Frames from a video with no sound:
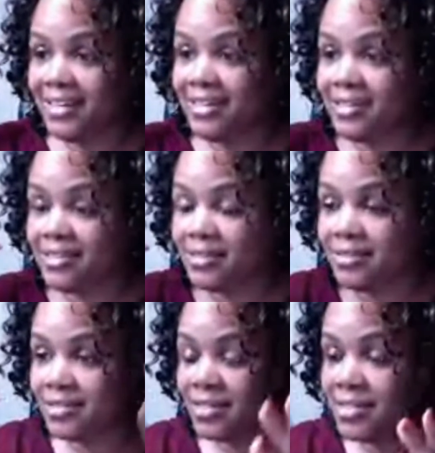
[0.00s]
is
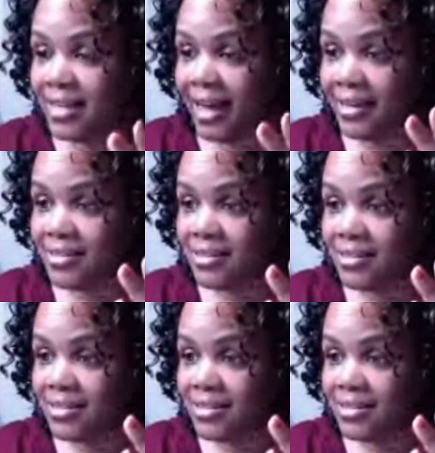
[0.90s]
just that.
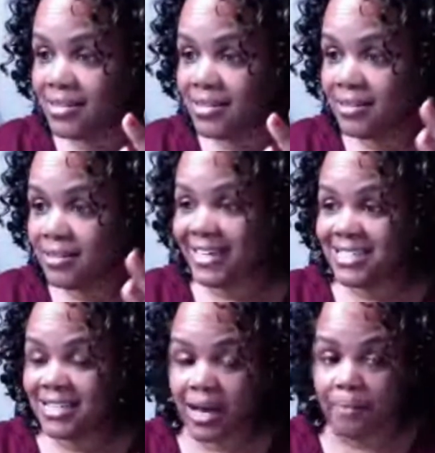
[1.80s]
It's
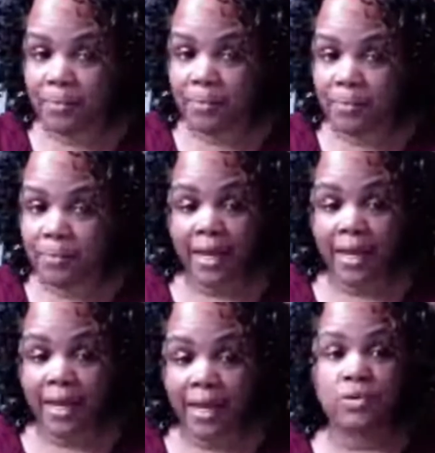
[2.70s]
fixed. I'm going
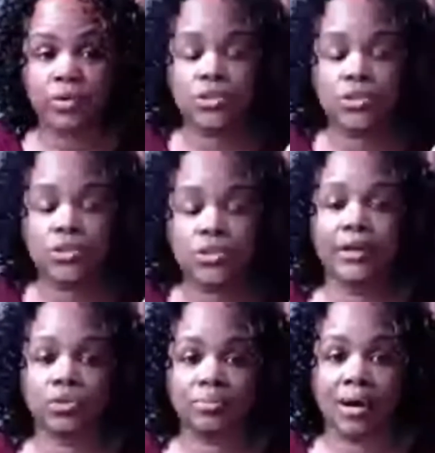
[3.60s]
to buy
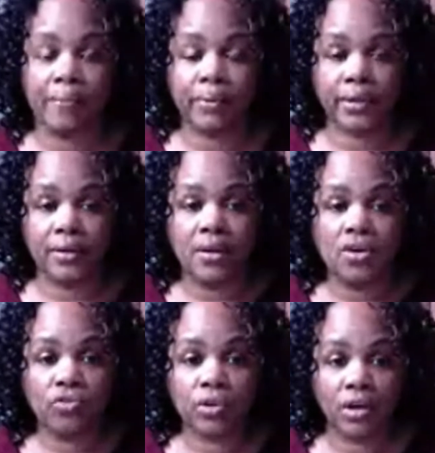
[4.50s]
your property
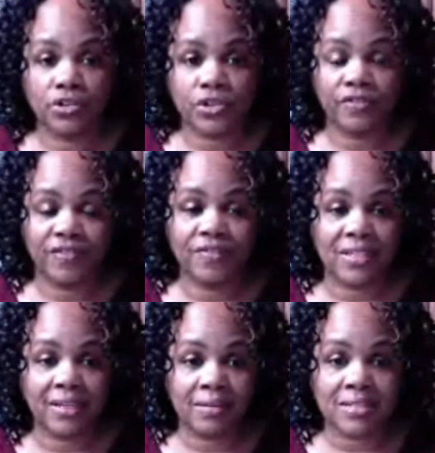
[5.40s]
for
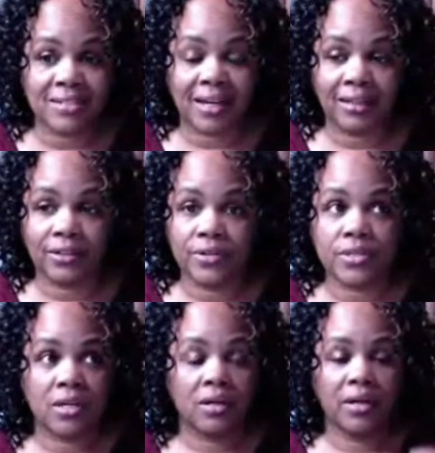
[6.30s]

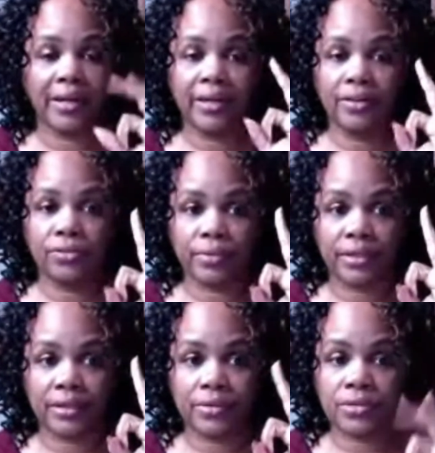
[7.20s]
$150,000 in
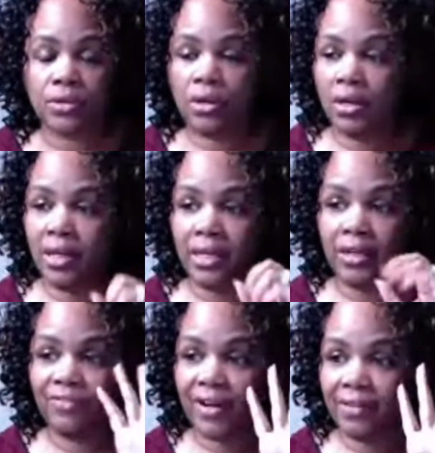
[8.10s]
3 years,
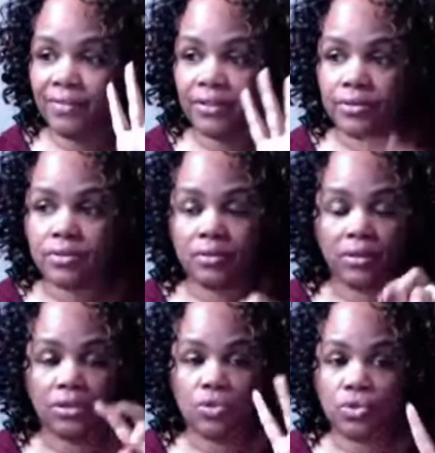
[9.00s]
in 5 years,
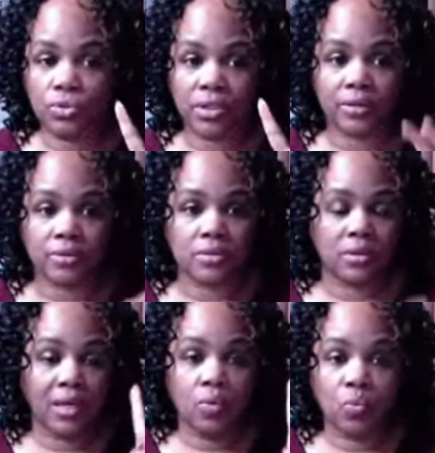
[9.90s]
in 2 years,
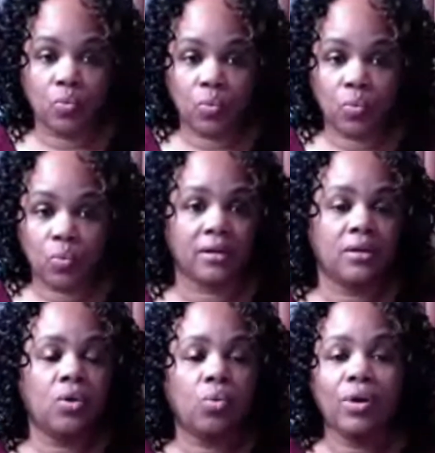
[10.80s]
in 1 year.
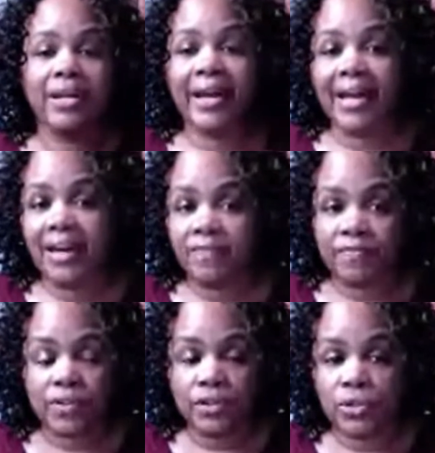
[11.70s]

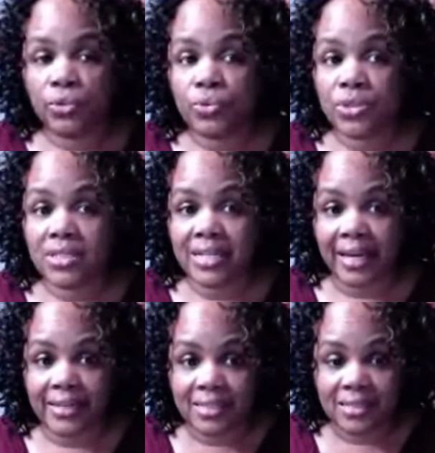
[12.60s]
Whatever you
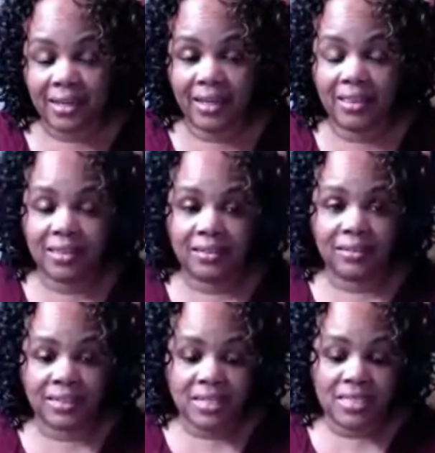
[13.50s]
state in the
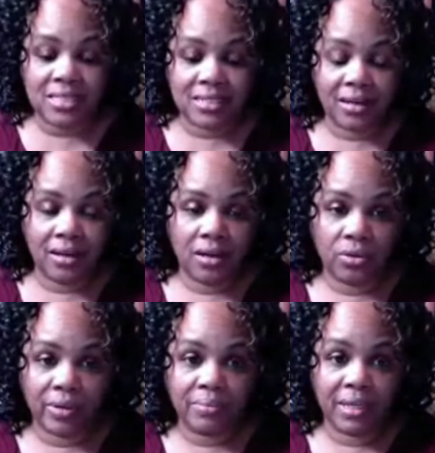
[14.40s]
lease
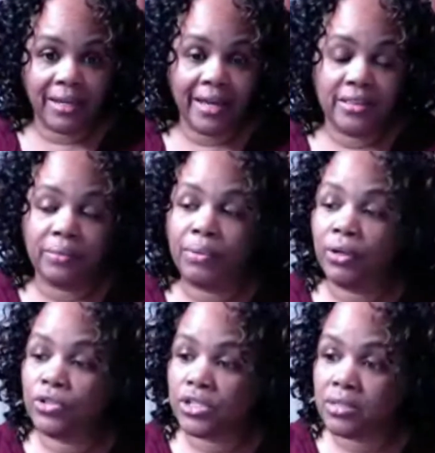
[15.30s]
agreement and the
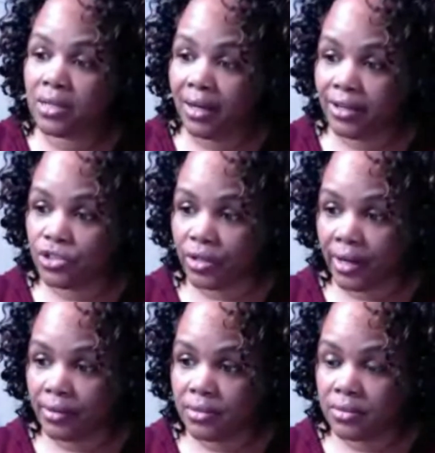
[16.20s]
purchase
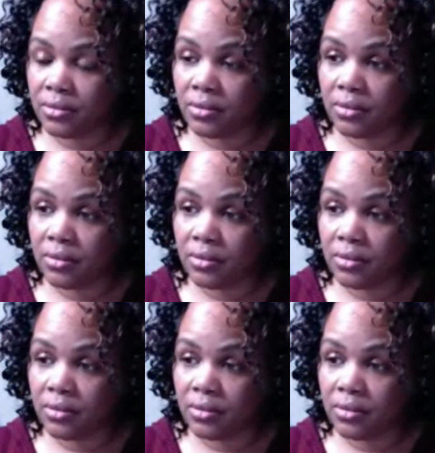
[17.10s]
contract.